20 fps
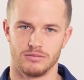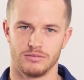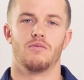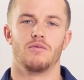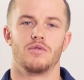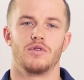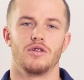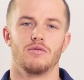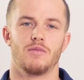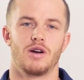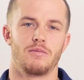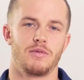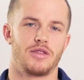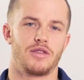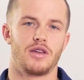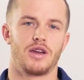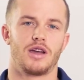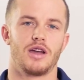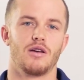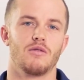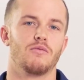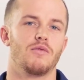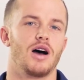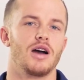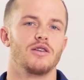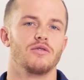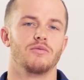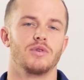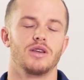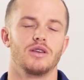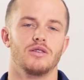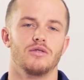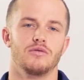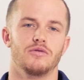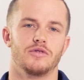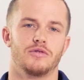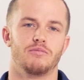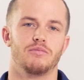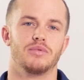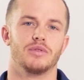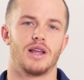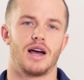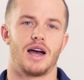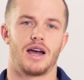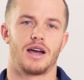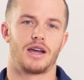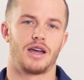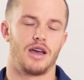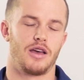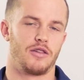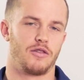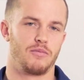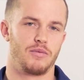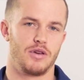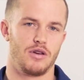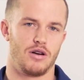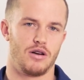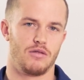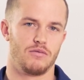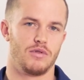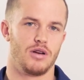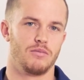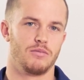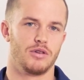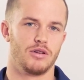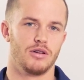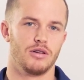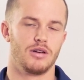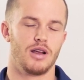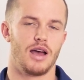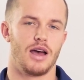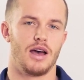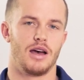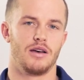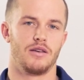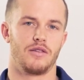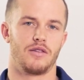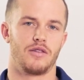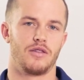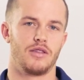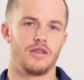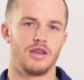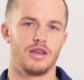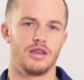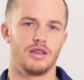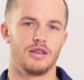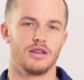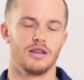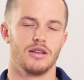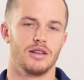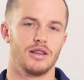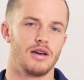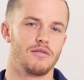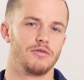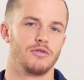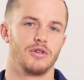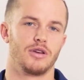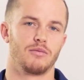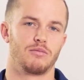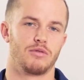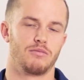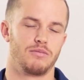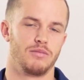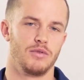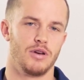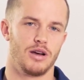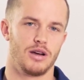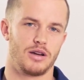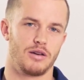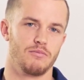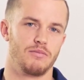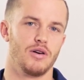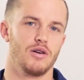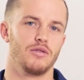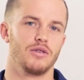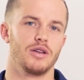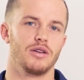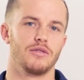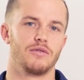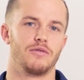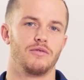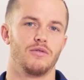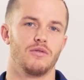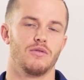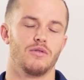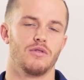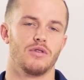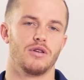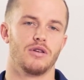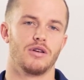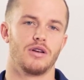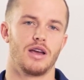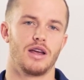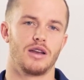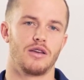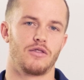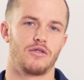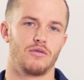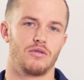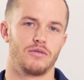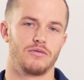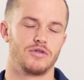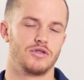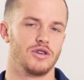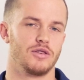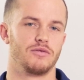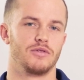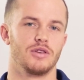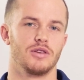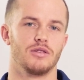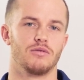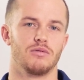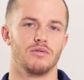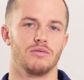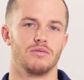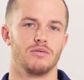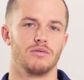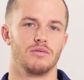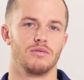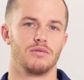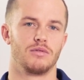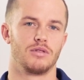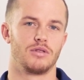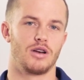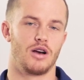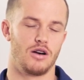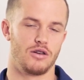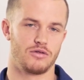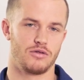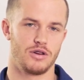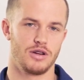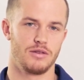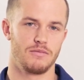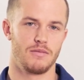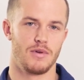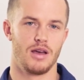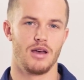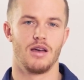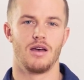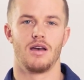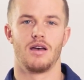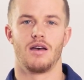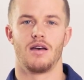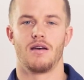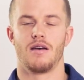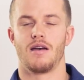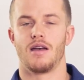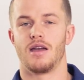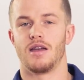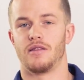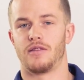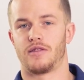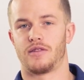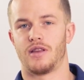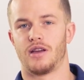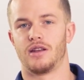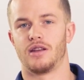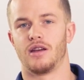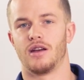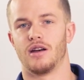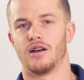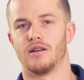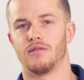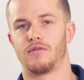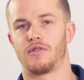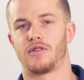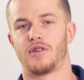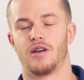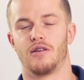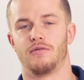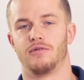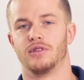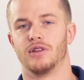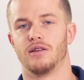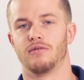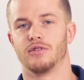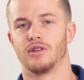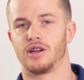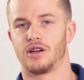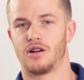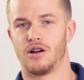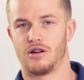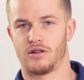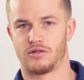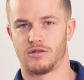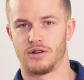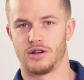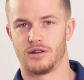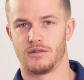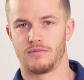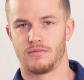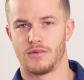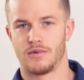You might be thinking, why do we use black SBR rubber as the leveling component for any sort of shifted concrete instead of self-leveling concrete?